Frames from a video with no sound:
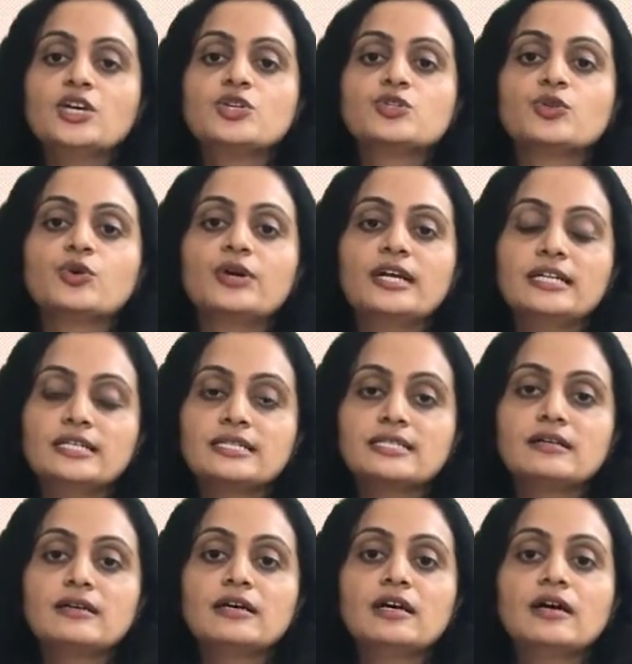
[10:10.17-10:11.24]
So it is
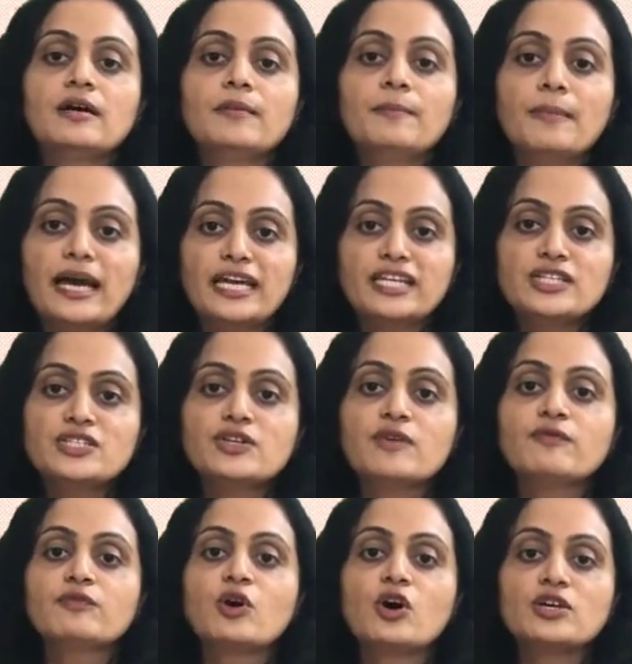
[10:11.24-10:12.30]
a minus
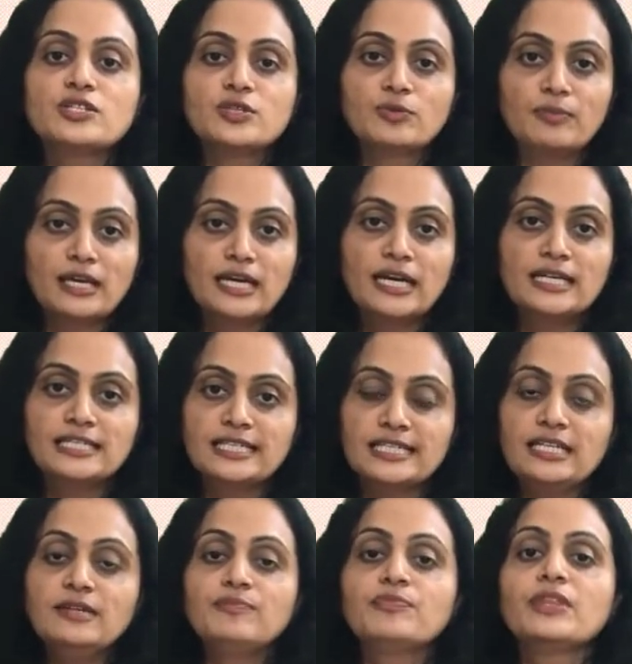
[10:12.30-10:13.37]
of cos omega
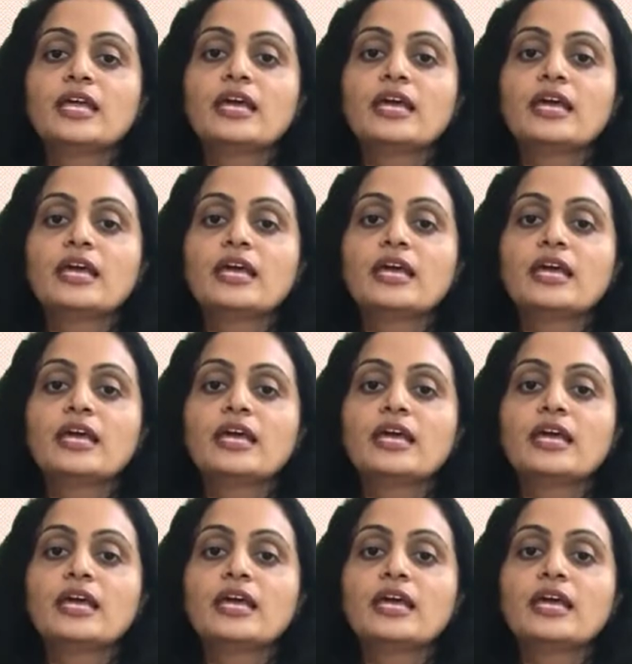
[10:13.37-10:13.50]
t,